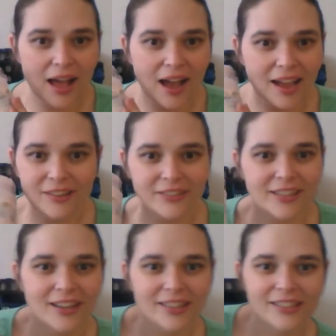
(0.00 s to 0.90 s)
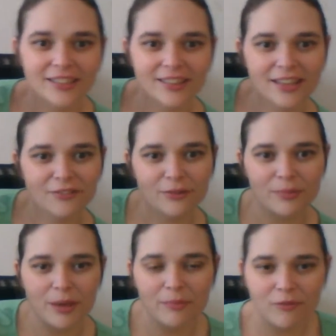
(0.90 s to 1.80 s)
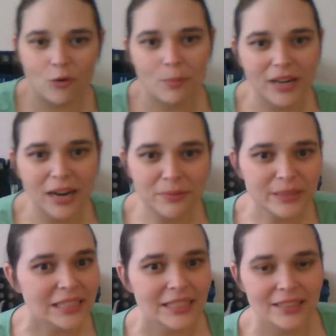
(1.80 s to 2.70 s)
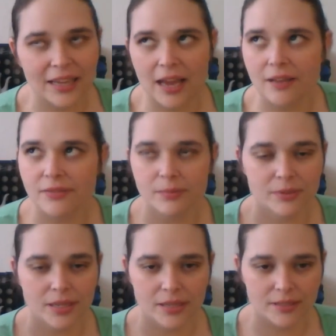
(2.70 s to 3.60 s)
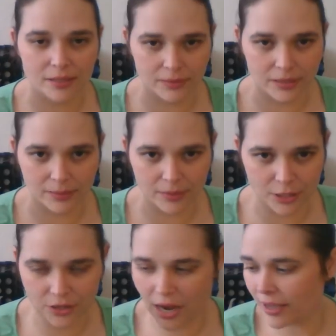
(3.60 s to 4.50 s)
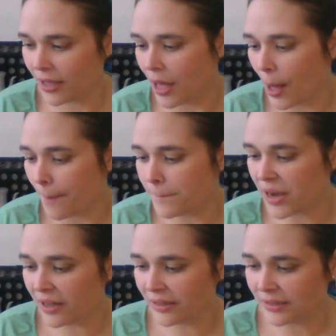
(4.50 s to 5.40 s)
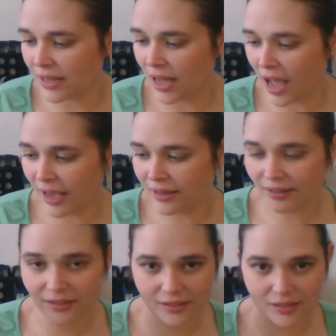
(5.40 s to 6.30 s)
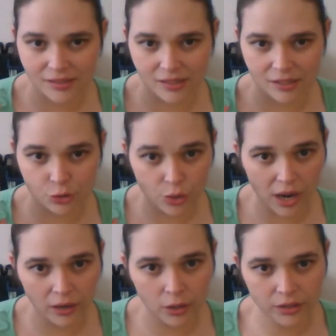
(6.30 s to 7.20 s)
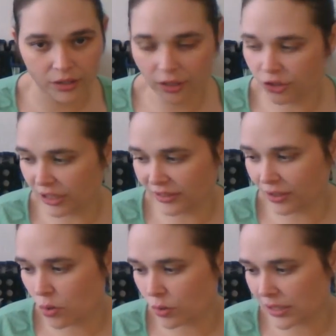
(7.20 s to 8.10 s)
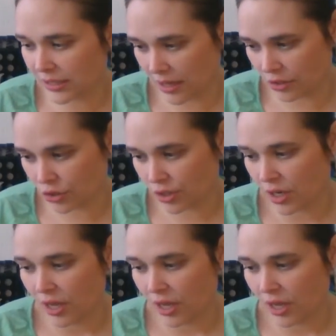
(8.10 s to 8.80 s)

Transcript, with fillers: I haven't gotten anything from them before, but I really, they have some things I really want to try. But I got this as the TriArt Gesso Sludge.